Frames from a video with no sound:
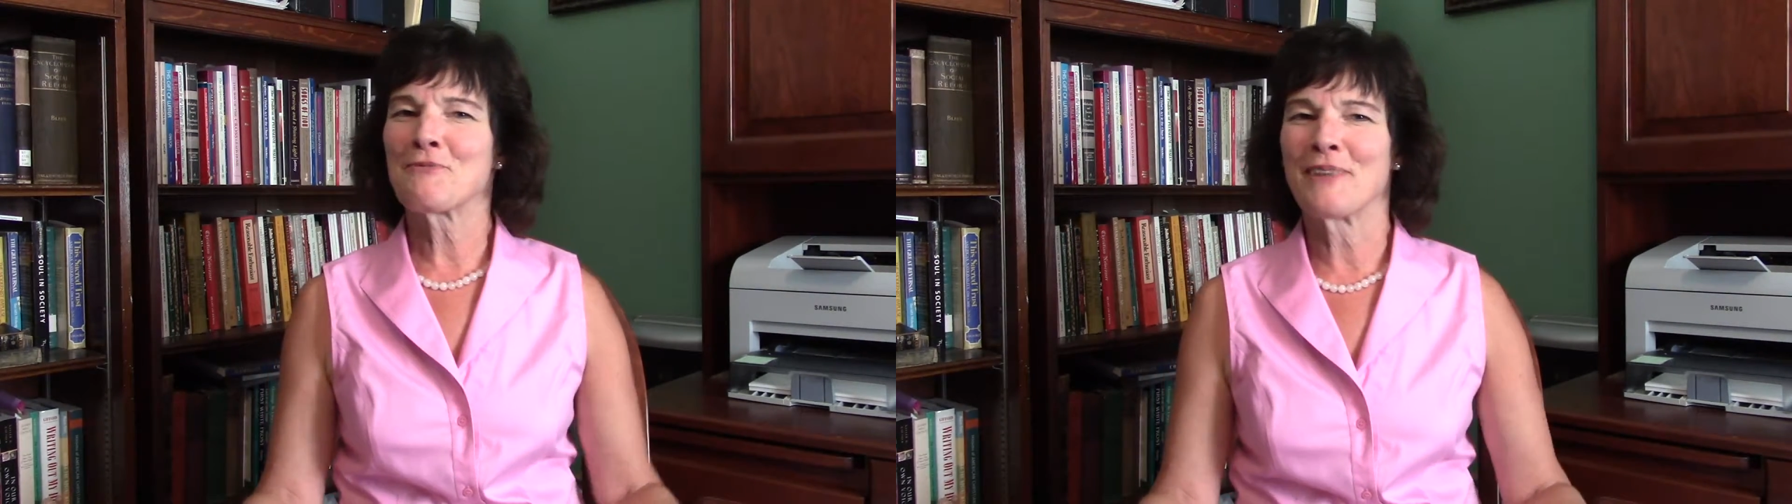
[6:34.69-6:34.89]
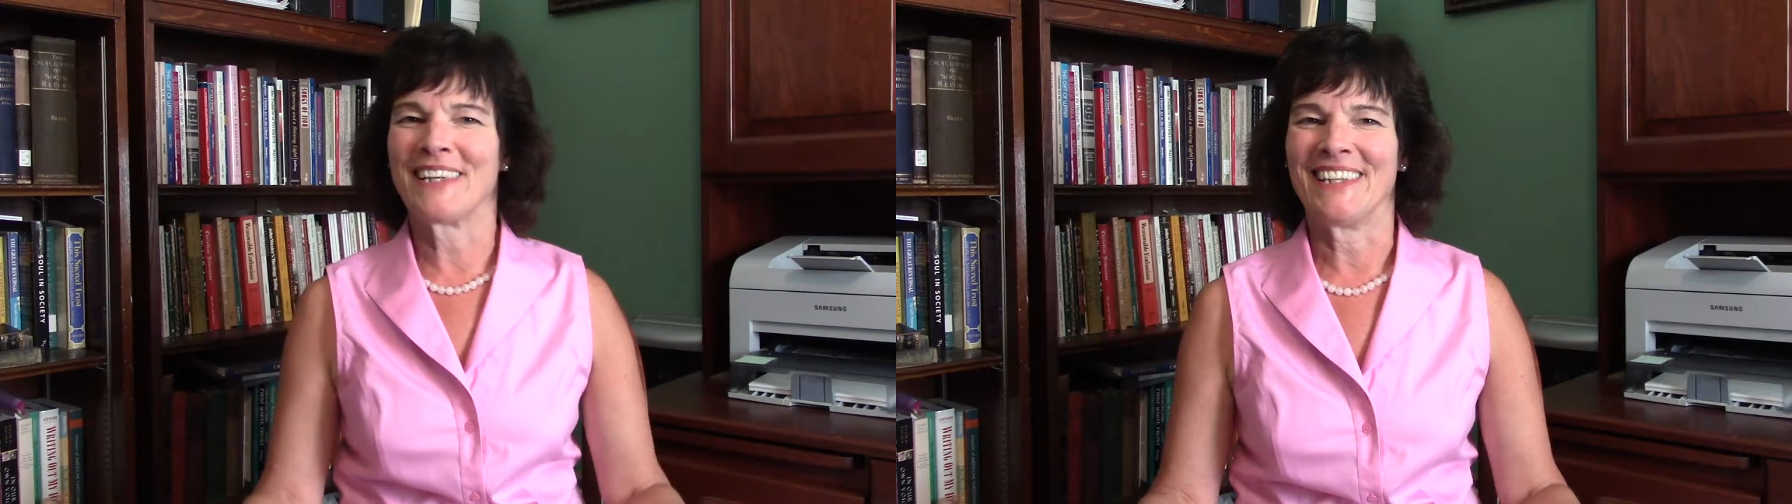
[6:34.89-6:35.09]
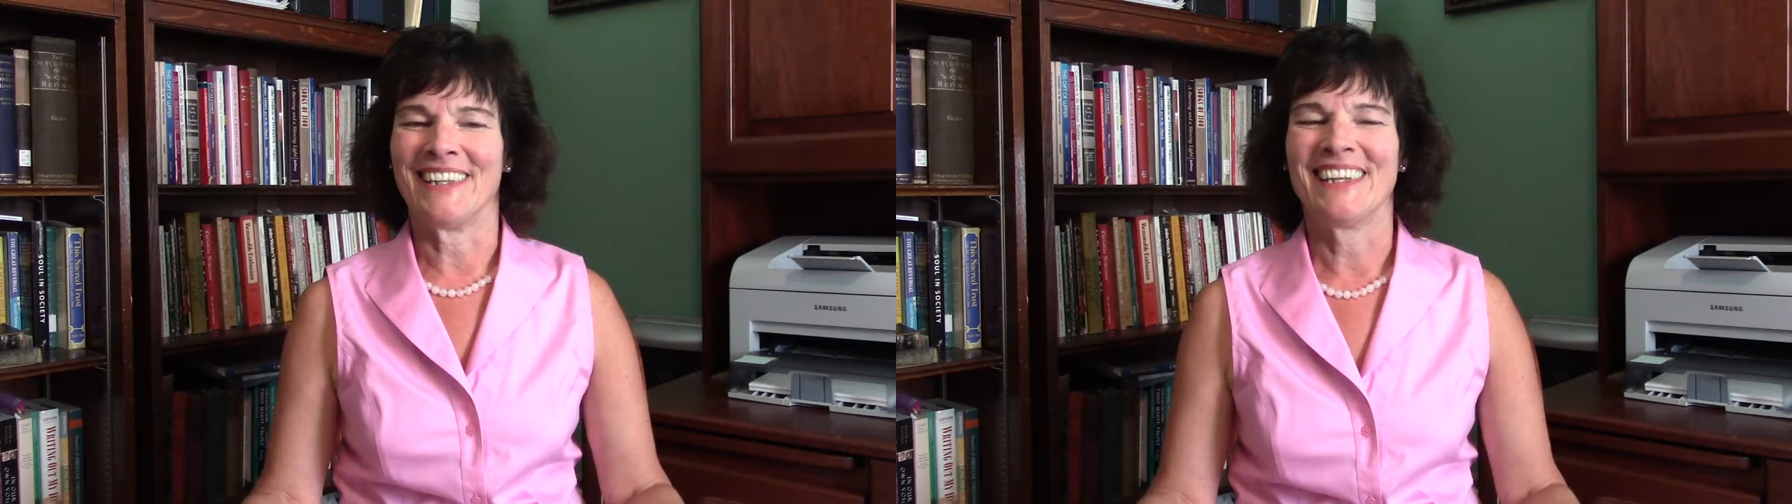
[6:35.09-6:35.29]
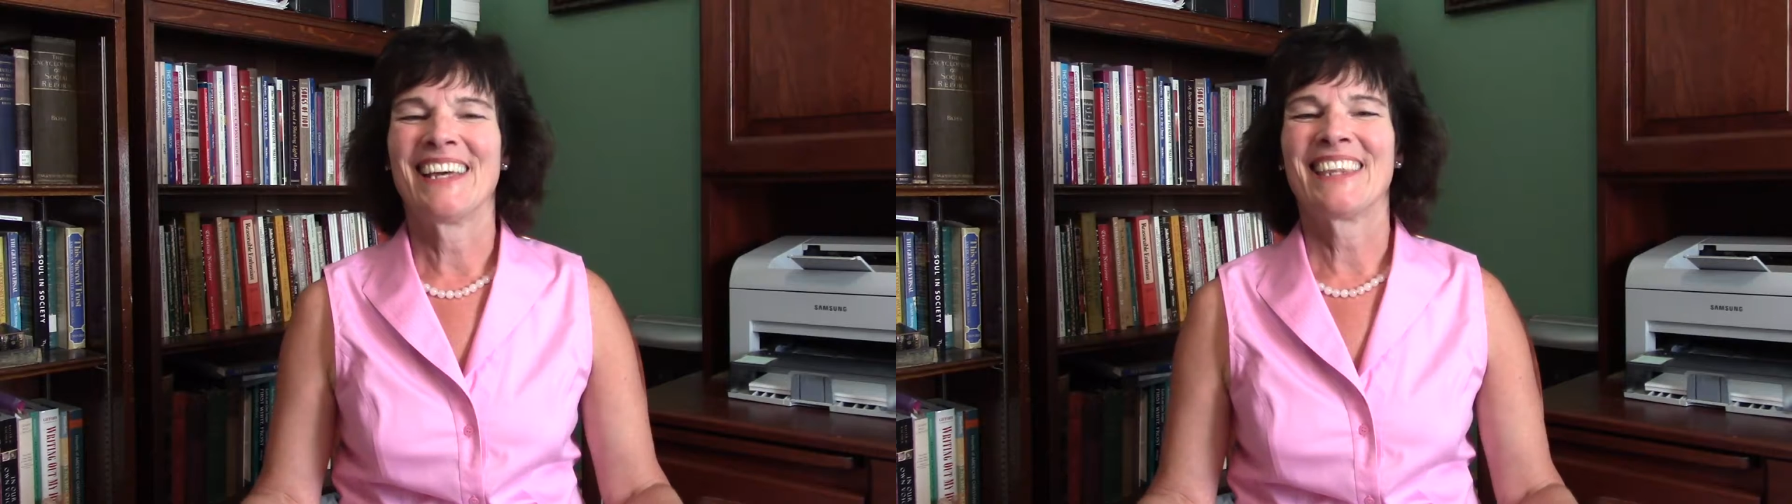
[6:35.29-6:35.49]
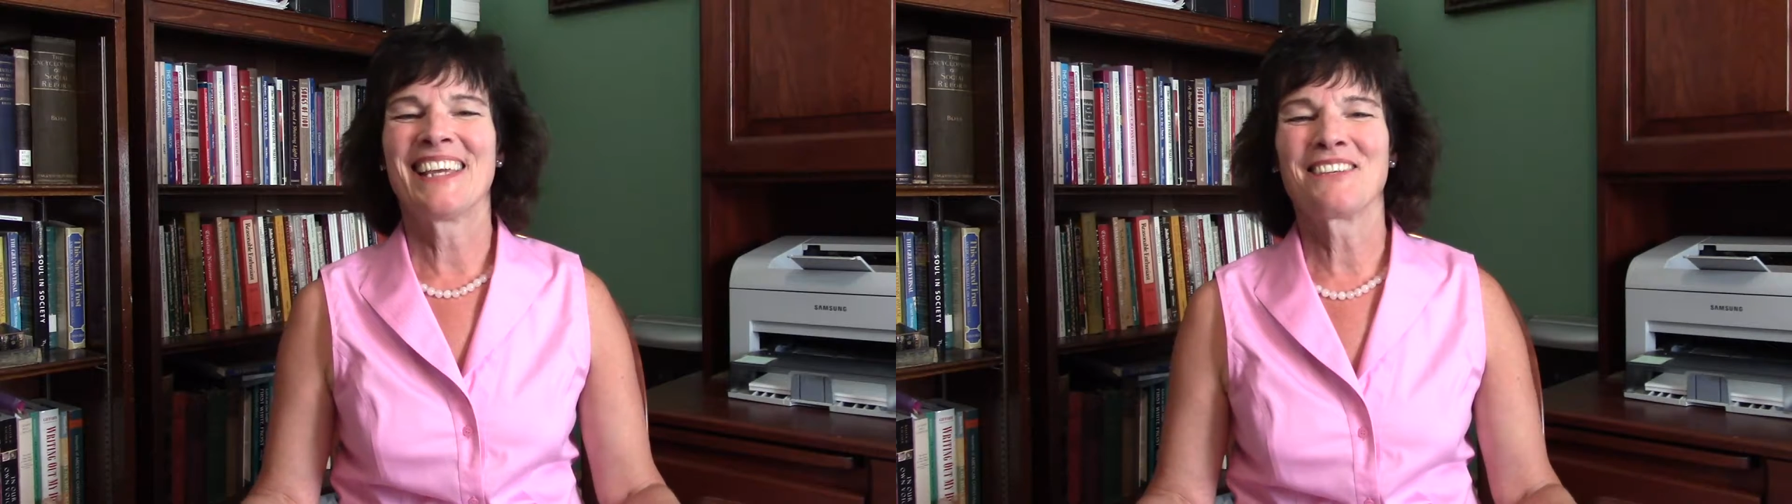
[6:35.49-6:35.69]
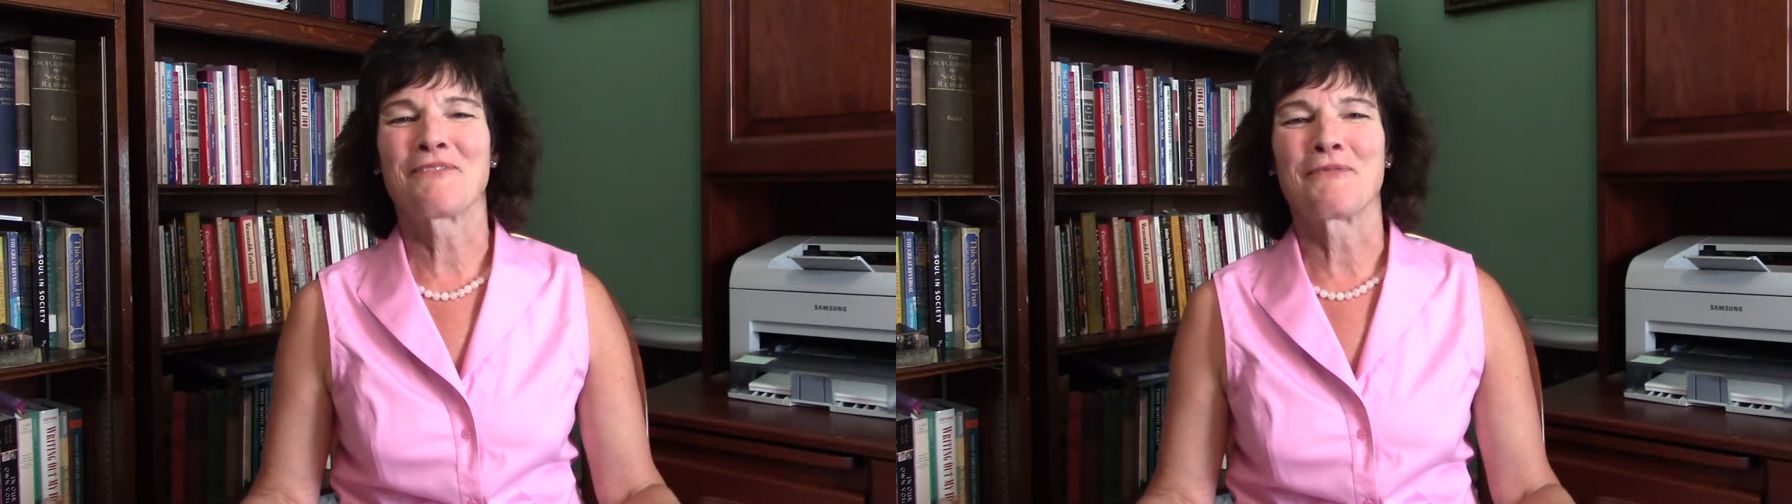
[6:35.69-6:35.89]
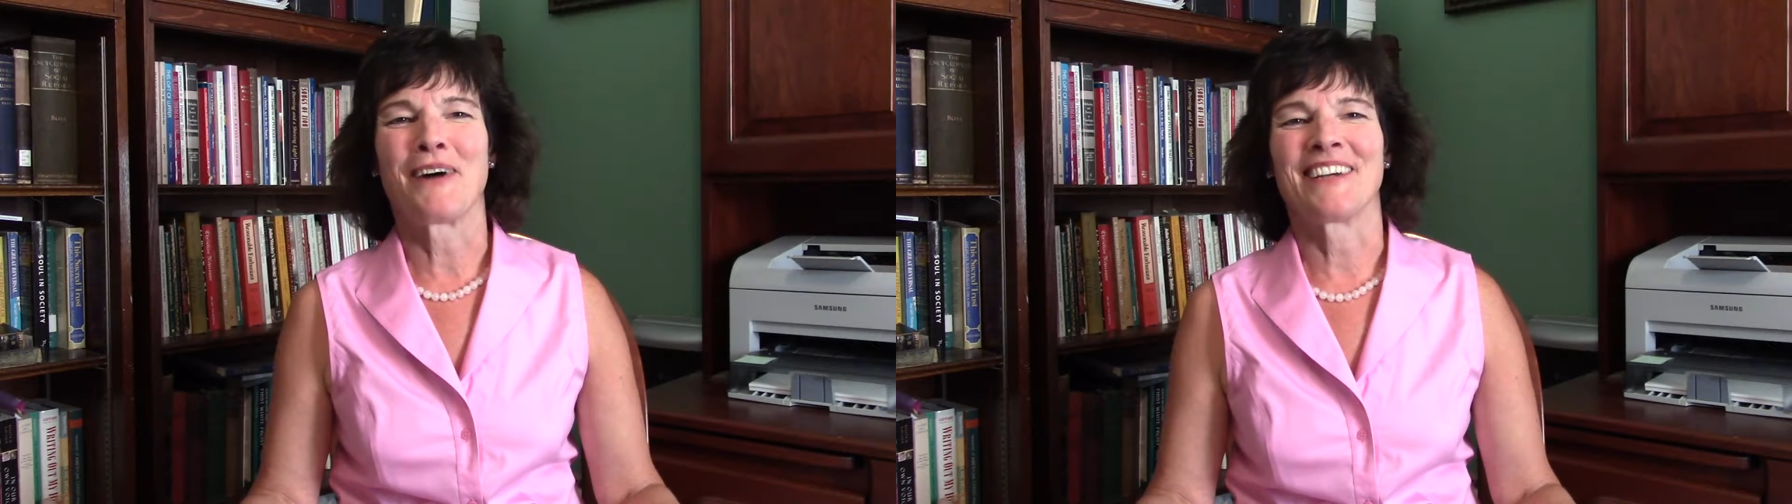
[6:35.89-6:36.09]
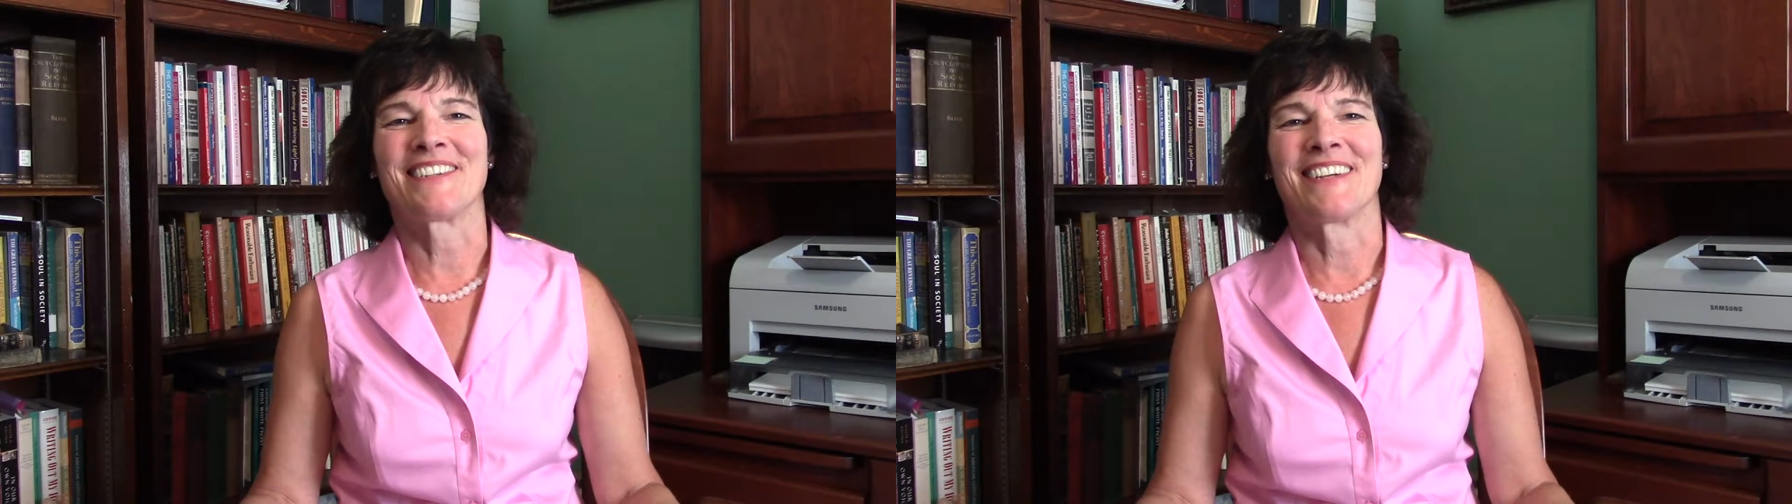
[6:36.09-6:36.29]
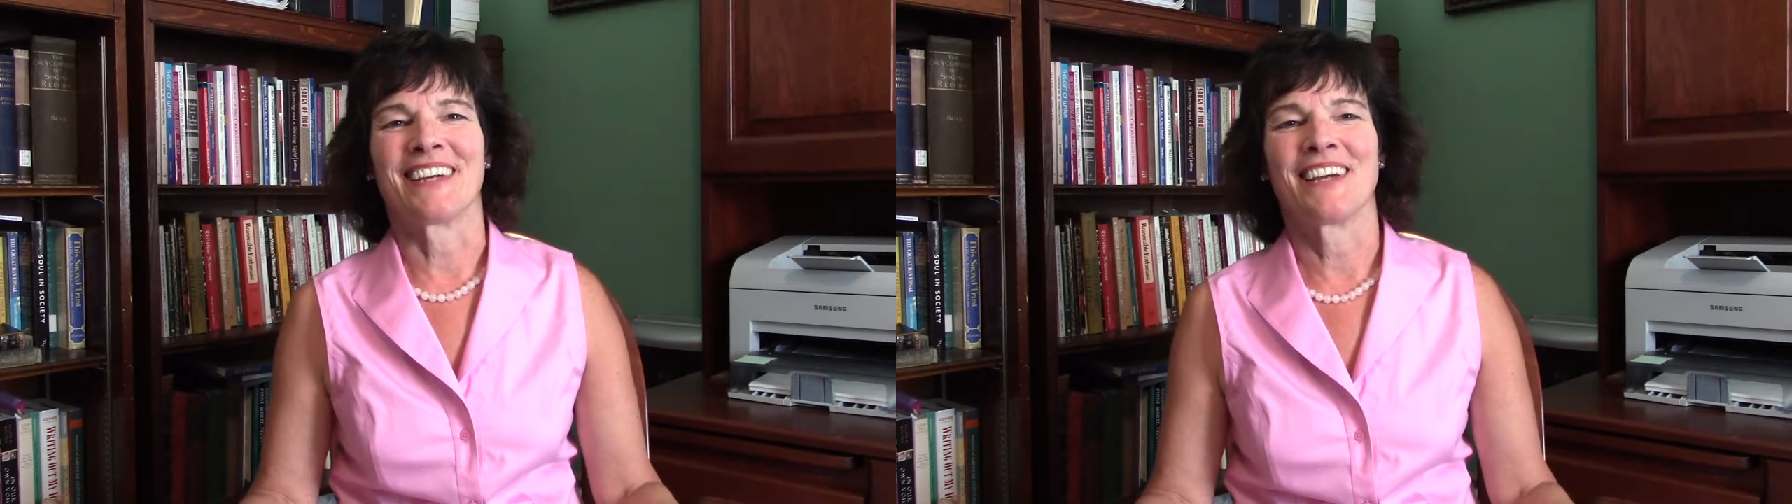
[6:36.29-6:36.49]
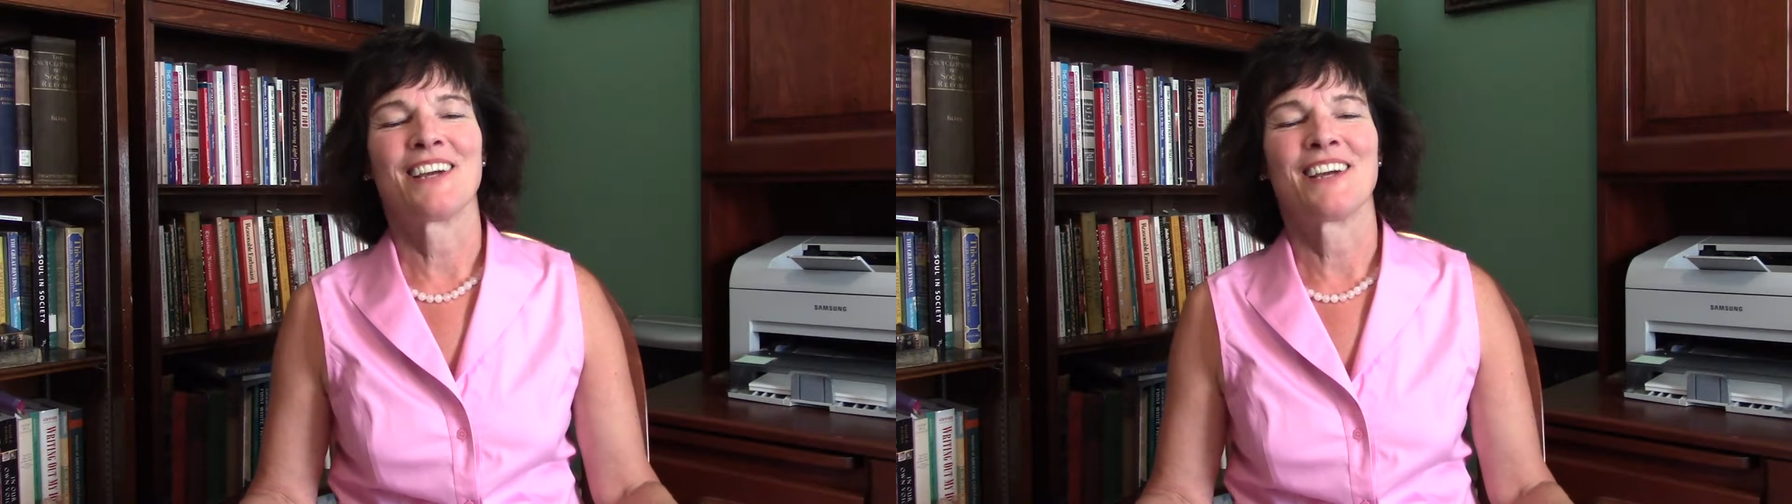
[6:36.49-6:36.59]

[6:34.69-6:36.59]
Wendy. Thanks for watching.